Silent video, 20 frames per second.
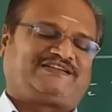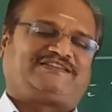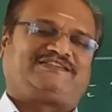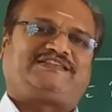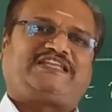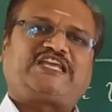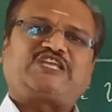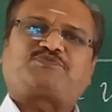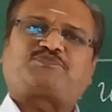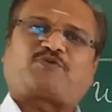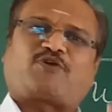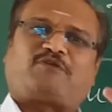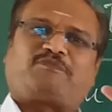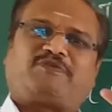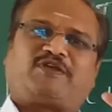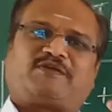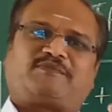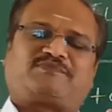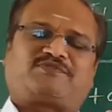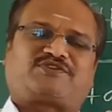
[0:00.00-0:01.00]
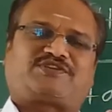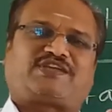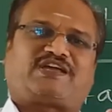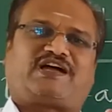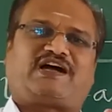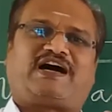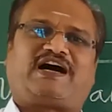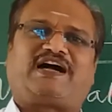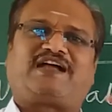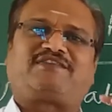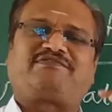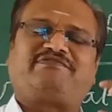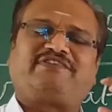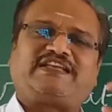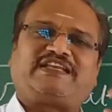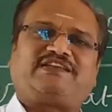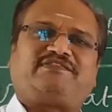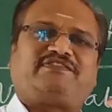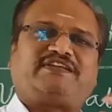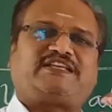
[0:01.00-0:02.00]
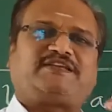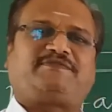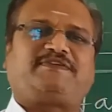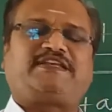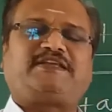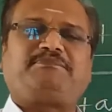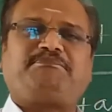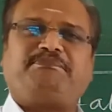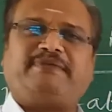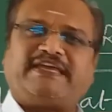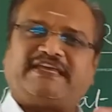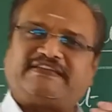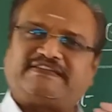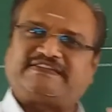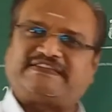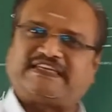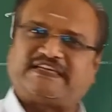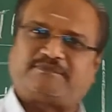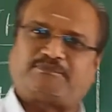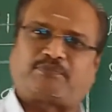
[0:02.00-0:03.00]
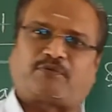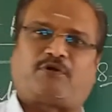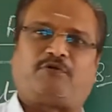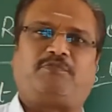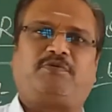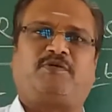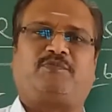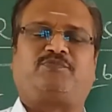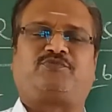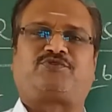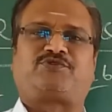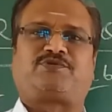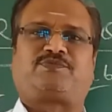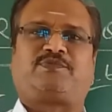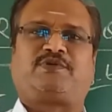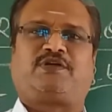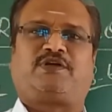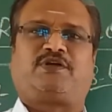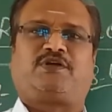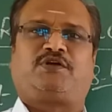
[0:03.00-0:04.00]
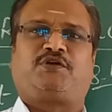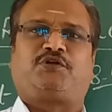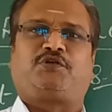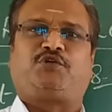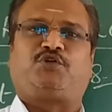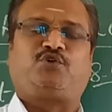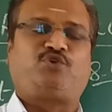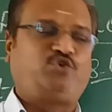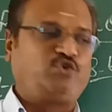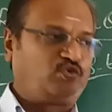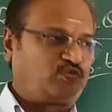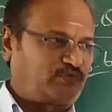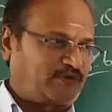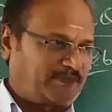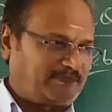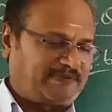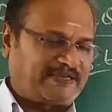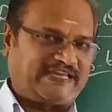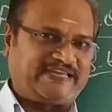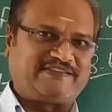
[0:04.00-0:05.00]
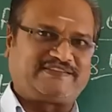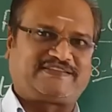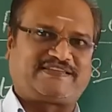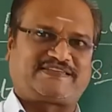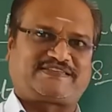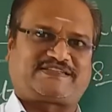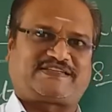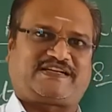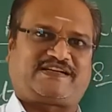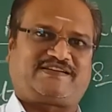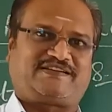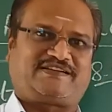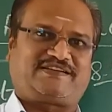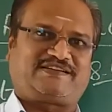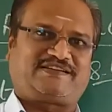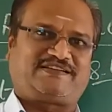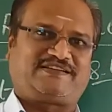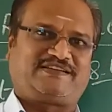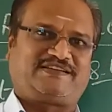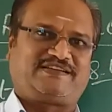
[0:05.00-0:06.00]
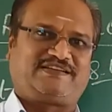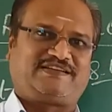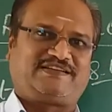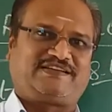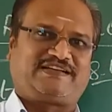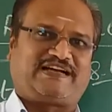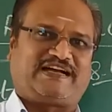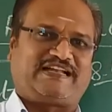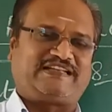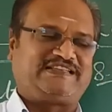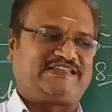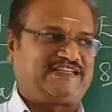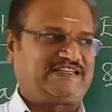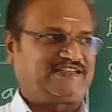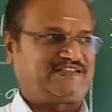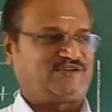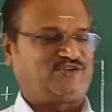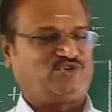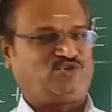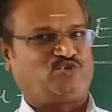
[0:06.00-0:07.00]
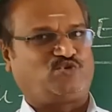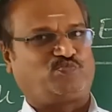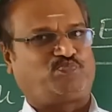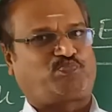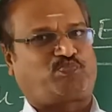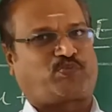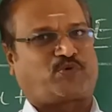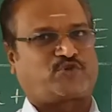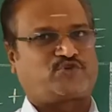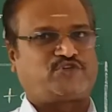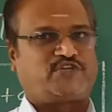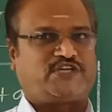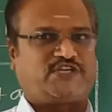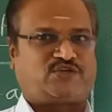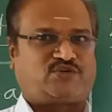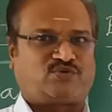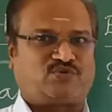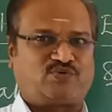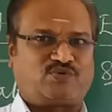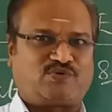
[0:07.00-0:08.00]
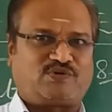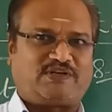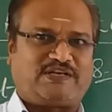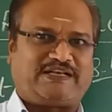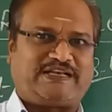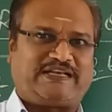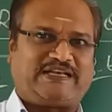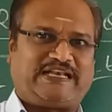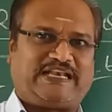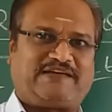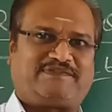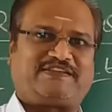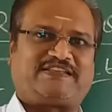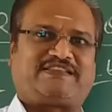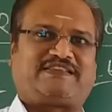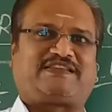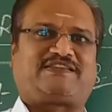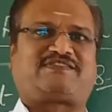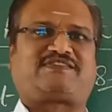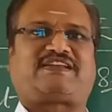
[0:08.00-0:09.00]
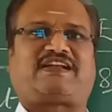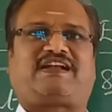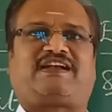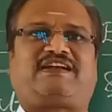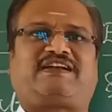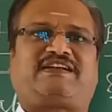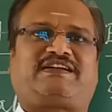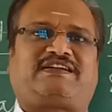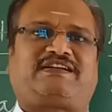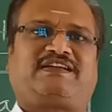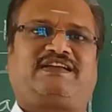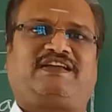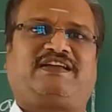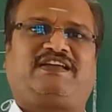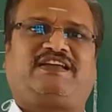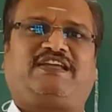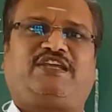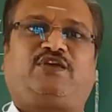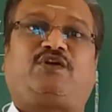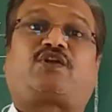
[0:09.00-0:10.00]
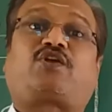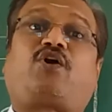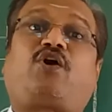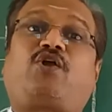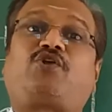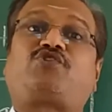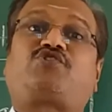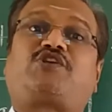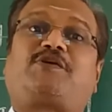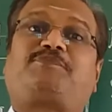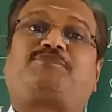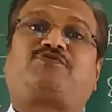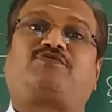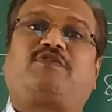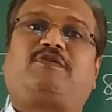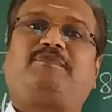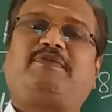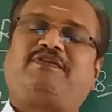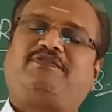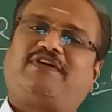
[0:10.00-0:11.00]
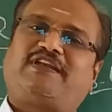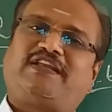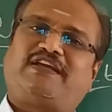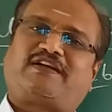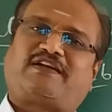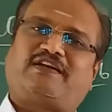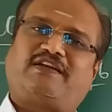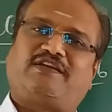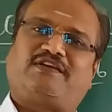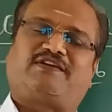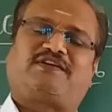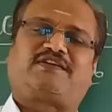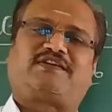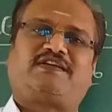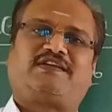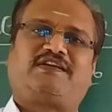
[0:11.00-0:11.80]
these problems are very, very, very basic problems. You do from 9th standard and then you proceed to 11th standard. Your concepts will be very clear.